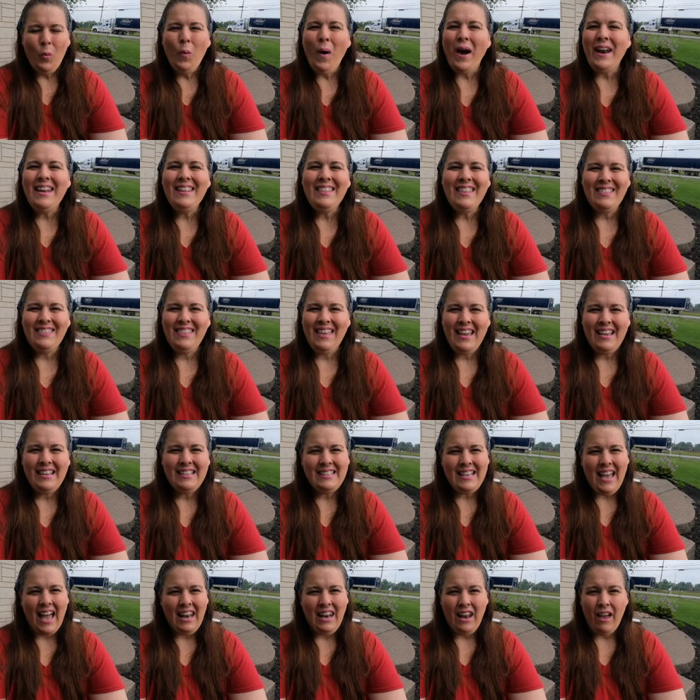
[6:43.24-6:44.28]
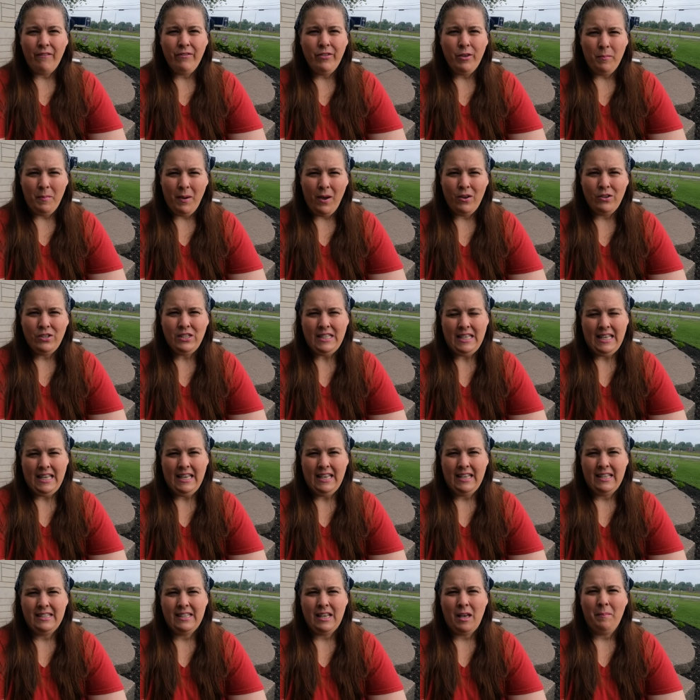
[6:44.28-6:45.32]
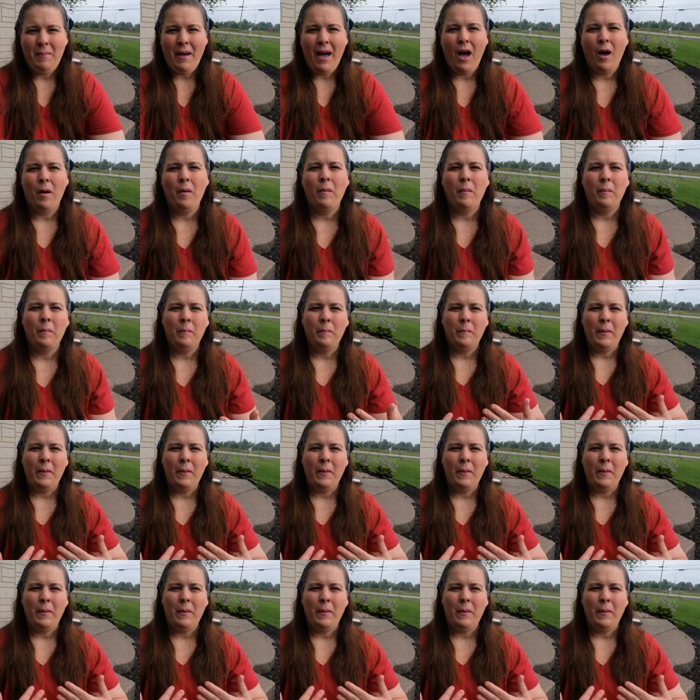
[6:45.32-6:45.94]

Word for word: One of the things I love the most is about